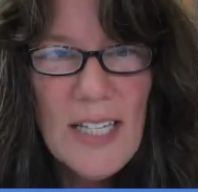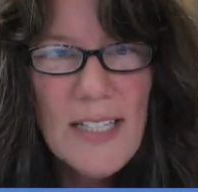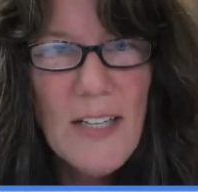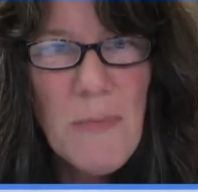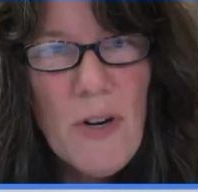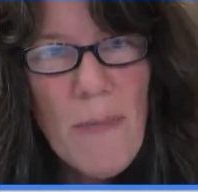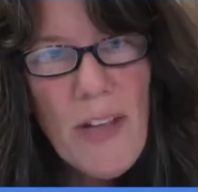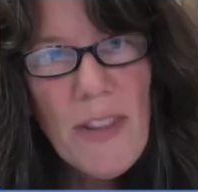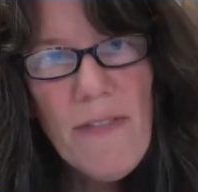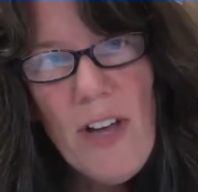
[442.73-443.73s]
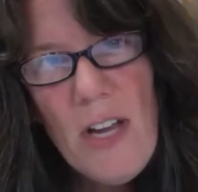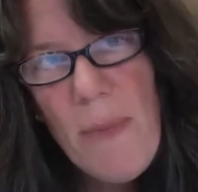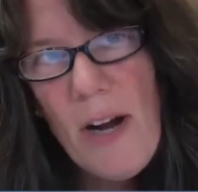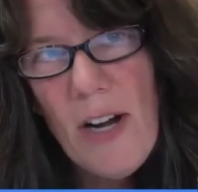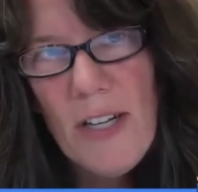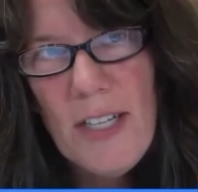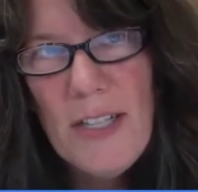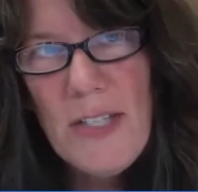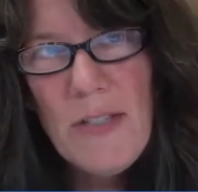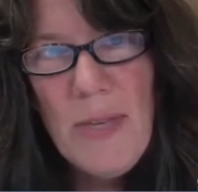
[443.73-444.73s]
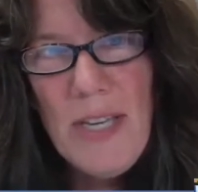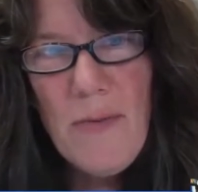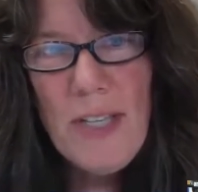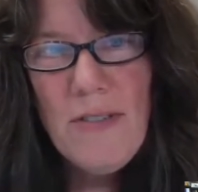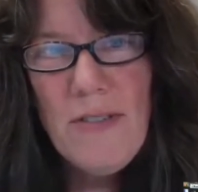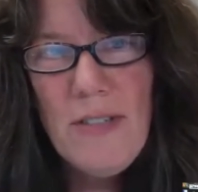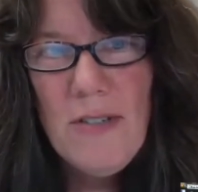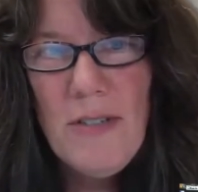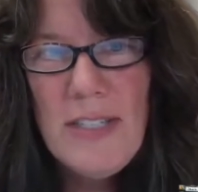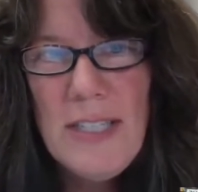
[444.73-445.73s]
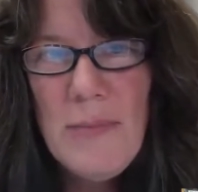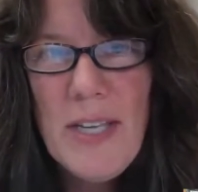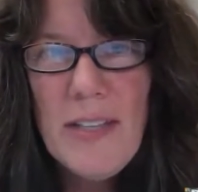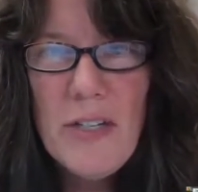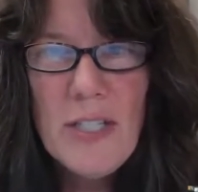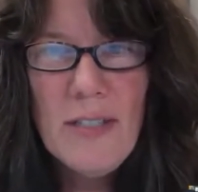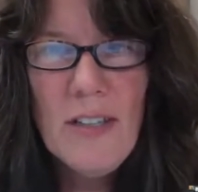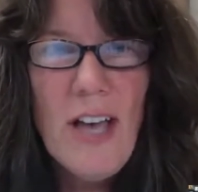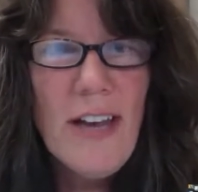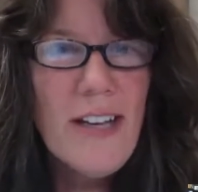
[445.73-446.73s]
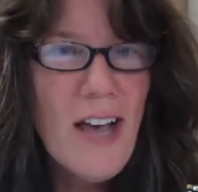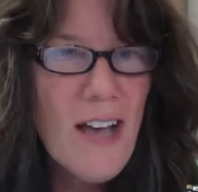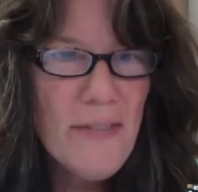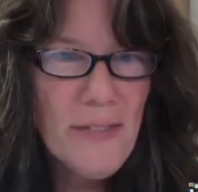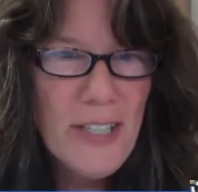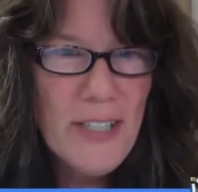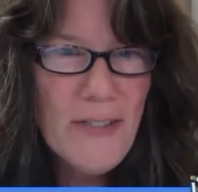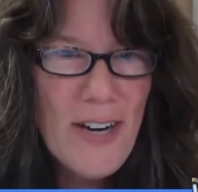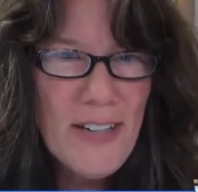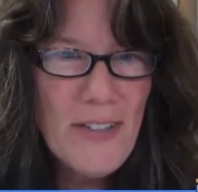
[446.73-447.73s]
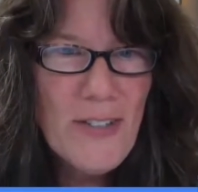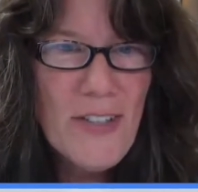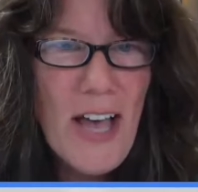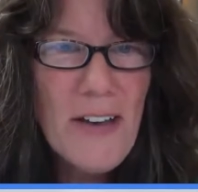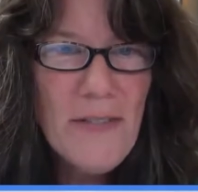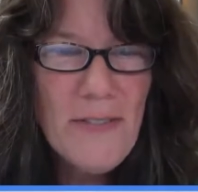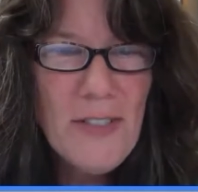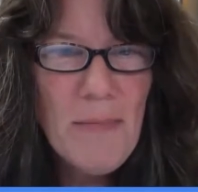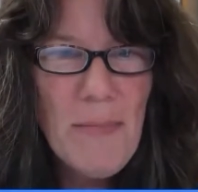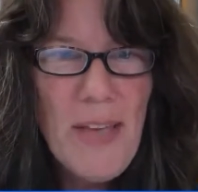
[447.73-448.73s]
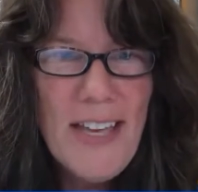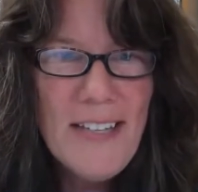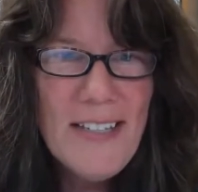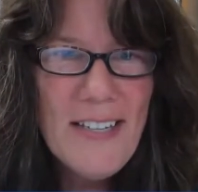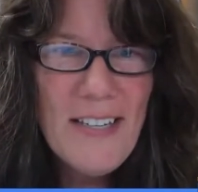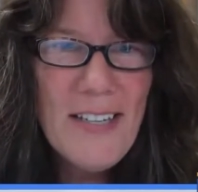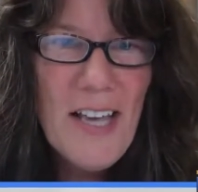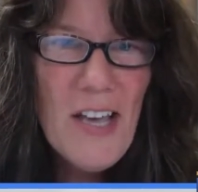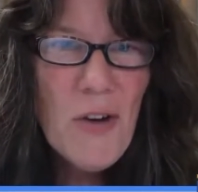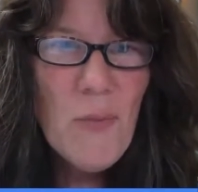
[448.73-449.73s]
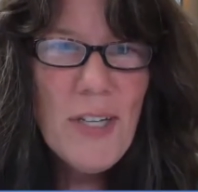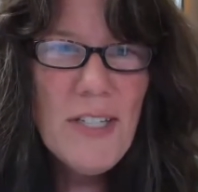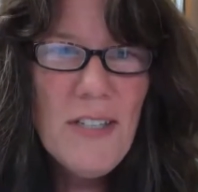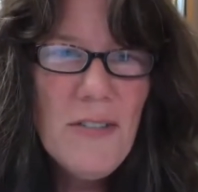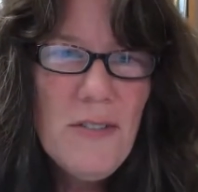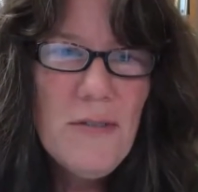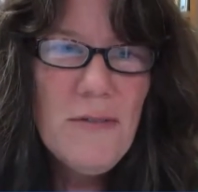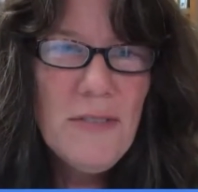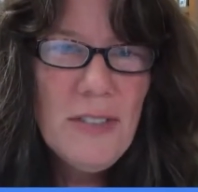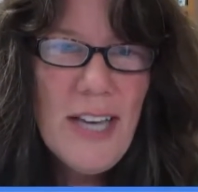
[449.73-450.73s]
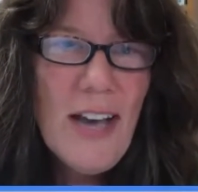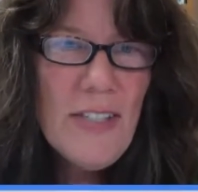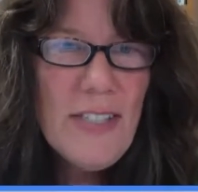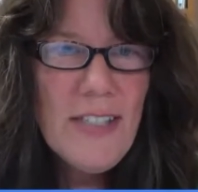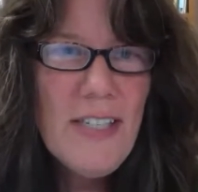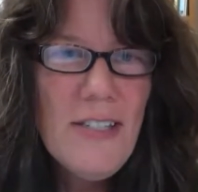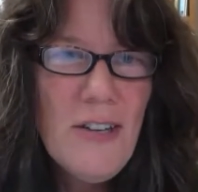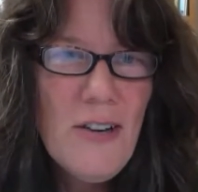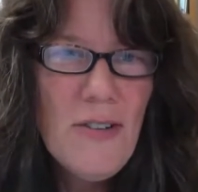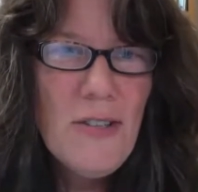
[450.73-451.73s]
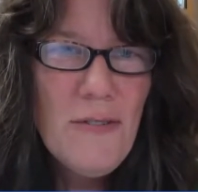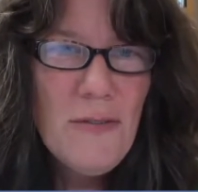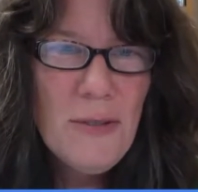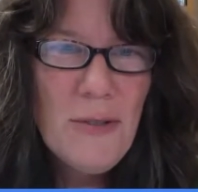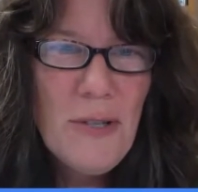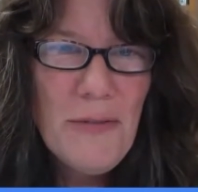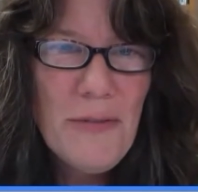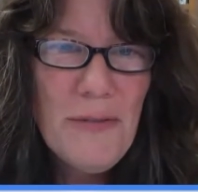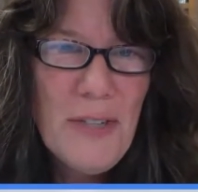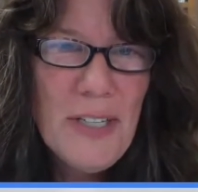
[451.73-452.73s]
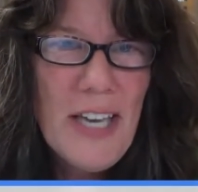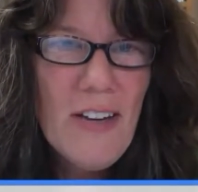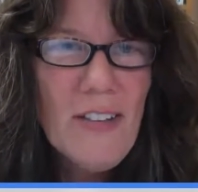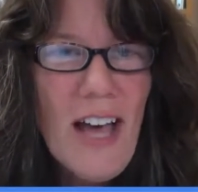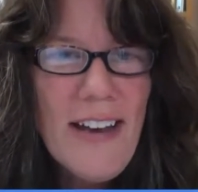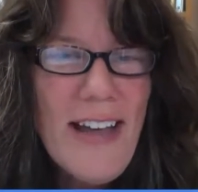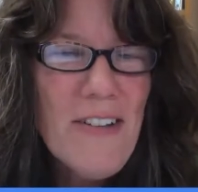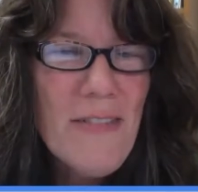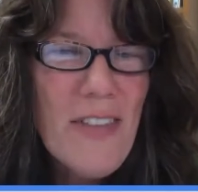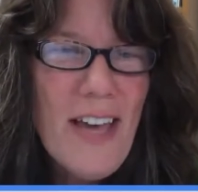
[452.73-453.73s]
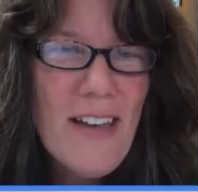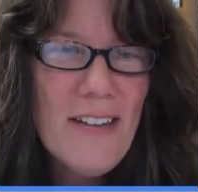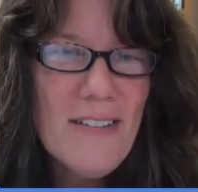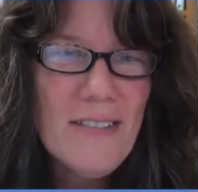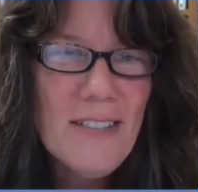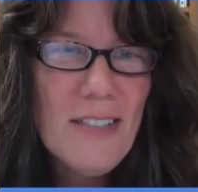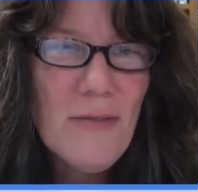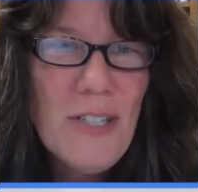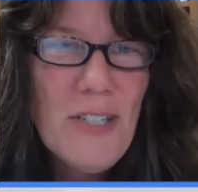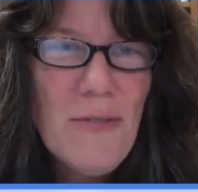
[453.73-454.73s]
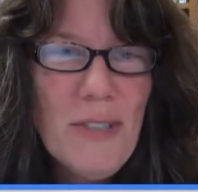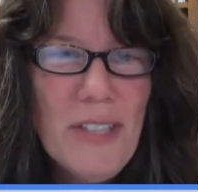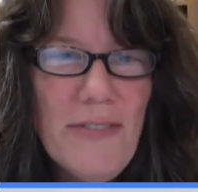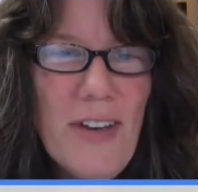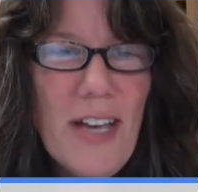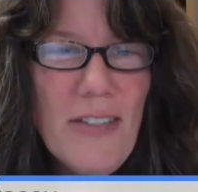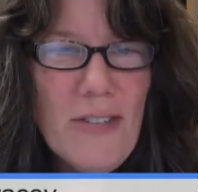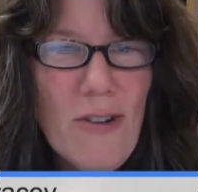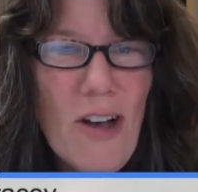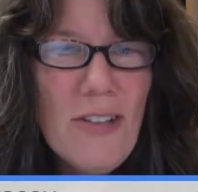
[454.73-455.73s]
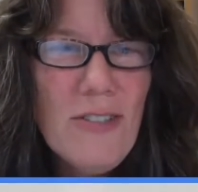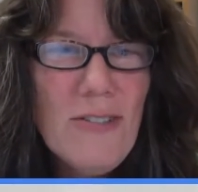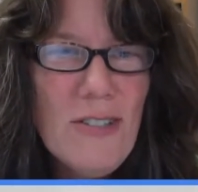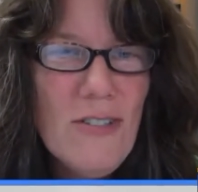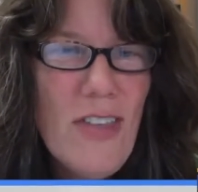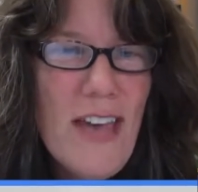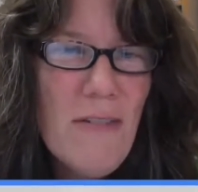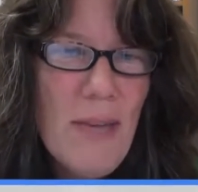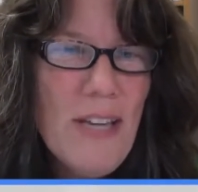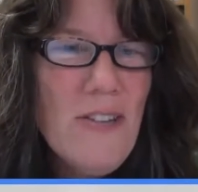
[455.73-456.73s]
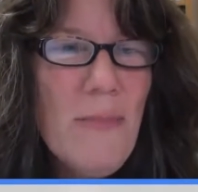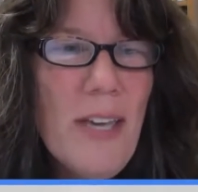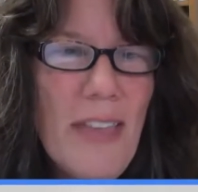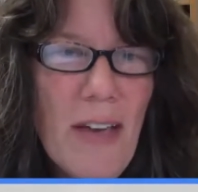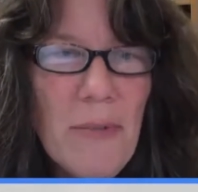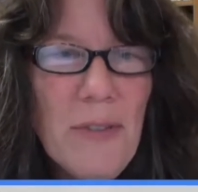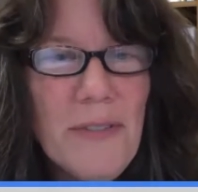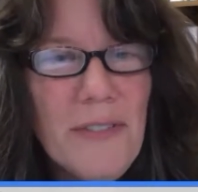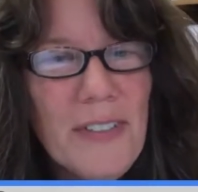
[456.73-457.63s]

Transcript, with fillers: Tell more about the fun part, because to me, what you do, it seems like there's a lot of conflict, right? There's a lot of debate, and what do you obviously, you know, you sort of get a lot out of that, and, and what do you really find that draws you to that and made you make that move?